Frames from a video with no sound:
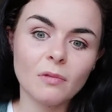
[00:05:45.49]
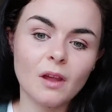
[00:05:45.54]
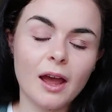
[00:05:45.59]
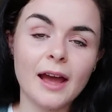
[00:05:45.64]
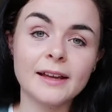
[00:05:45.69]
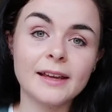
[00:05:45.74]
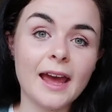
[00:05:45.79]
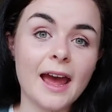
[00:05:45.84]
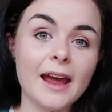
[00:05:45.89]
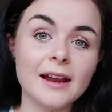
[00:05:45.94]

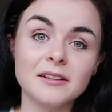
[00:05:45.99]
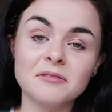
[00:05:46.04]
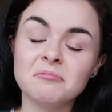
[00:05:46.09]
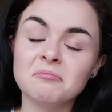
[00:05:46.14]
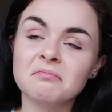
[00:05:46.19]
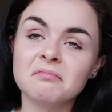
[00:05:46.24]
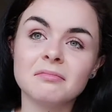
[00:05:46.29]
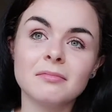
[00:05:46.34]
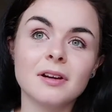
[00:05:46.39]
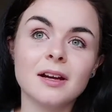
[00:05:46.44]
Again,
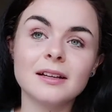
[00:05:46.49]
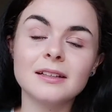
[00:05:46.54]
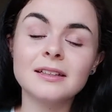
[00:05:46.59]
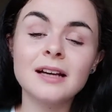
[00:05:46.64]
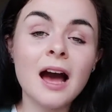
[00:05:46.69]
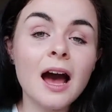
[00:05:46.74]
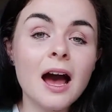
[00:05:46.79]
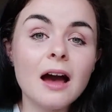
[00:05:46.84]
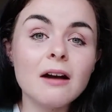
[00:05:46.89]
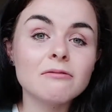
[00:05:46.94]

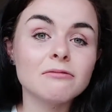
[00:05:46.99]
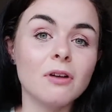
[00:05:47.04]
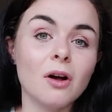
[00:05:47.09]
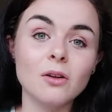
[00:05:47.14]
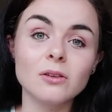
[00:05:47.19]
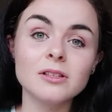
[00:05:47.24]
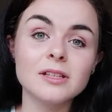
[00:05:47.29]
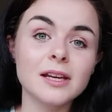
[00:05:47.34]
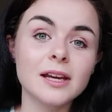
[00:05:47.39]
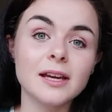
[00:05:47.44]
can't
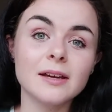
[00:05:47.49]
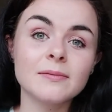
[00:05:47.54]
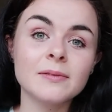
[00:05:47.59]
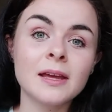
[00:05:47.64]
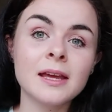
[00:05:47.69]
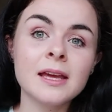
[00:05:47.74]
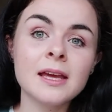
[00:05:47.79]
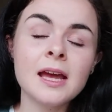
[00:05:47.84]
fault it.